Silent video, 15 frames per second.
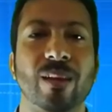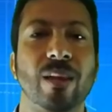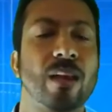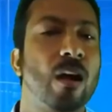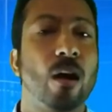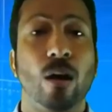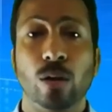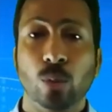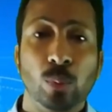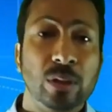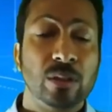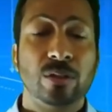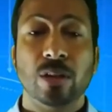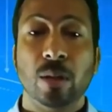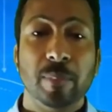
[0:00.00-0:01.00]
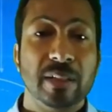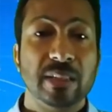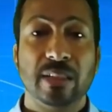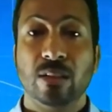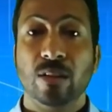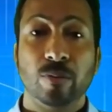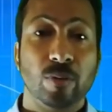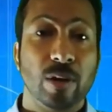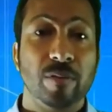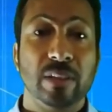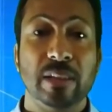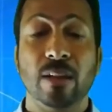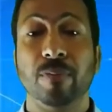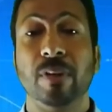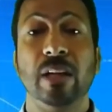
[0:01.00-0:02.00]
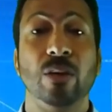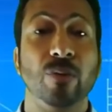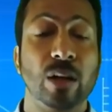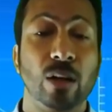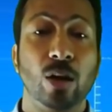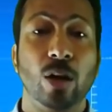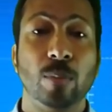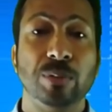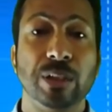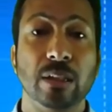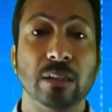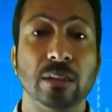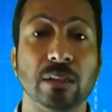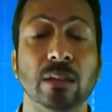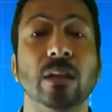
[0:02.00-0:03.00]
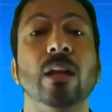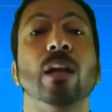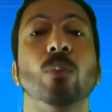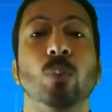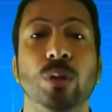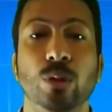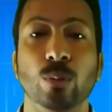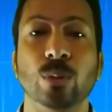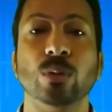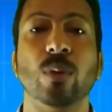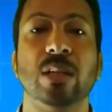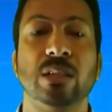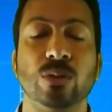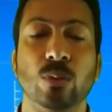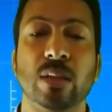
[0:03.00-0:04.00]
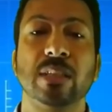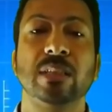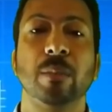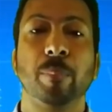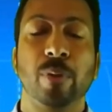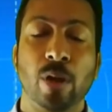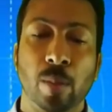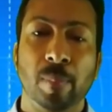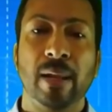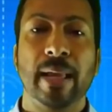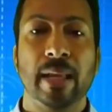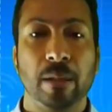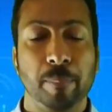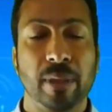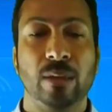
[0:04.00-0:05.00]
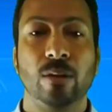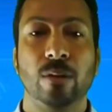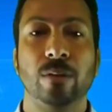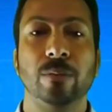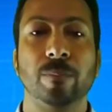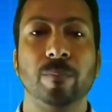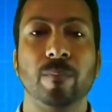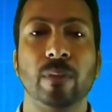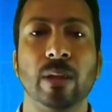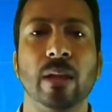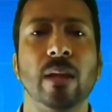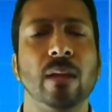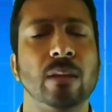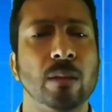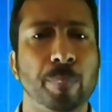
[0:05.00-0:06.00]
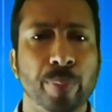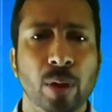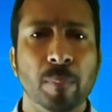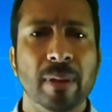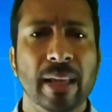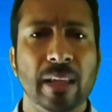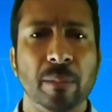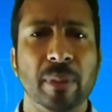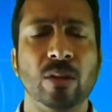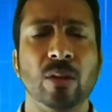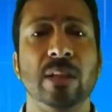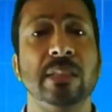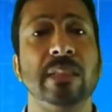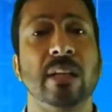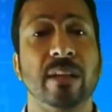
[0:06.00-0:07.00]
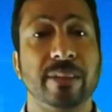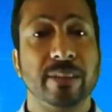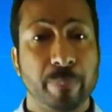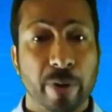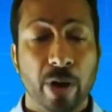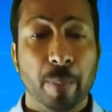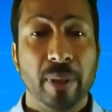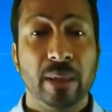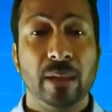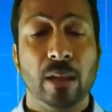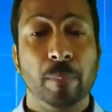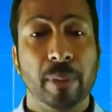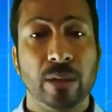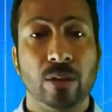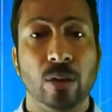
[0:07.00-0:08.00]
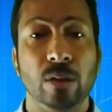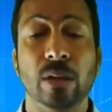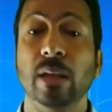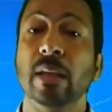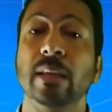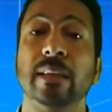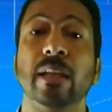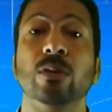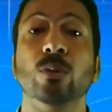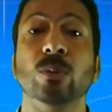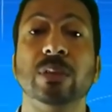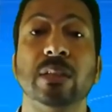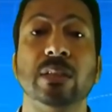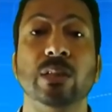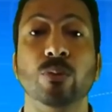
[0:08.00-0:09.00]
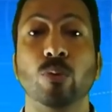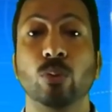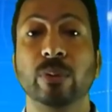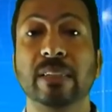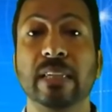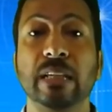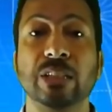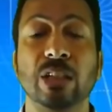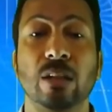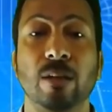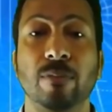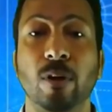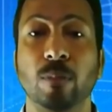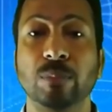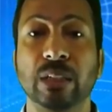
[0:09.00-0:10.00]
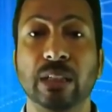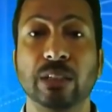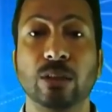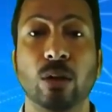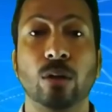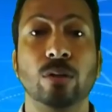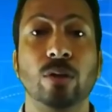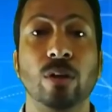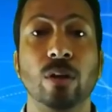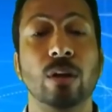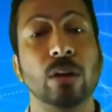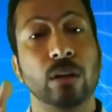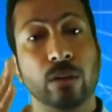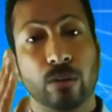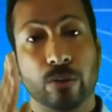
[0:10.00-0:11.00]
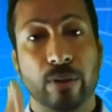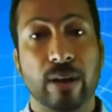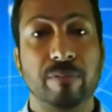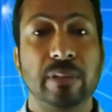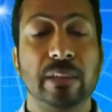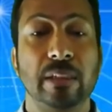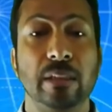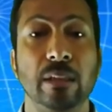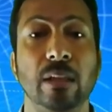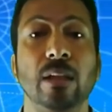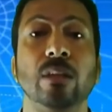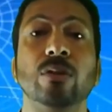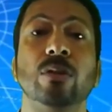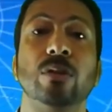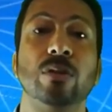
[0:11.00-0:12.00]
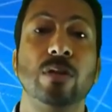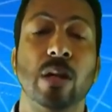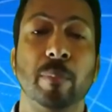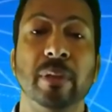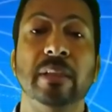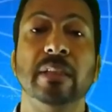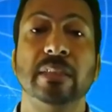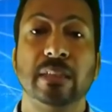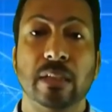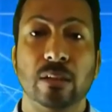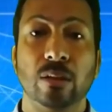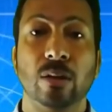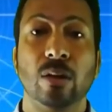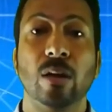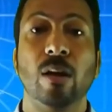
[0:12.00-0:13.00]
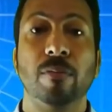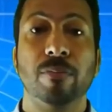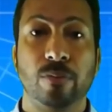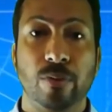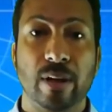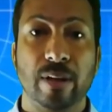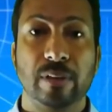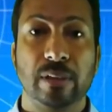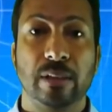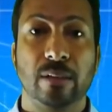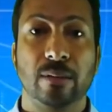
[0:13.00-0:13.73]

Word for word: How do we determine the center of gravity of an irregular object? We use what is known as the plumb line method. The plumb line method is an experimental method that uses the rotation of objects under gravity to determine the center of gravity.